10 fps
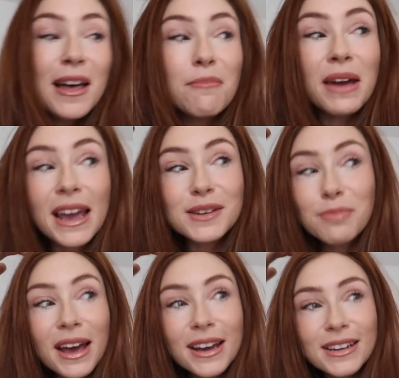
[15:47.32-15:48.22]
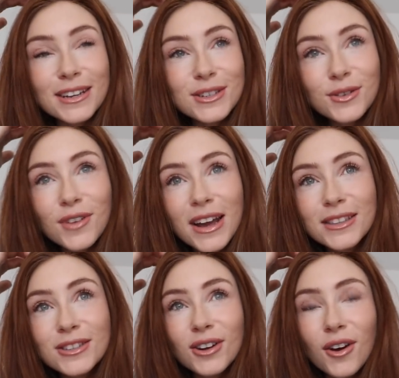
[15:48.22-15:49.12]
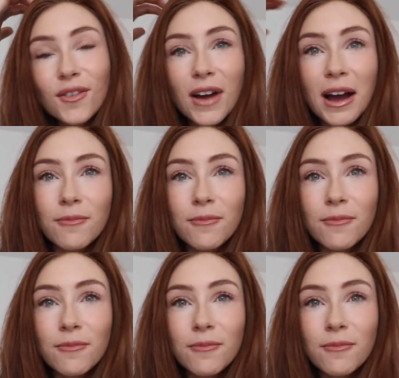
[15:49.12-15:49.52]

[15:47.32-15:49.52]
made bed and duvet and stuff.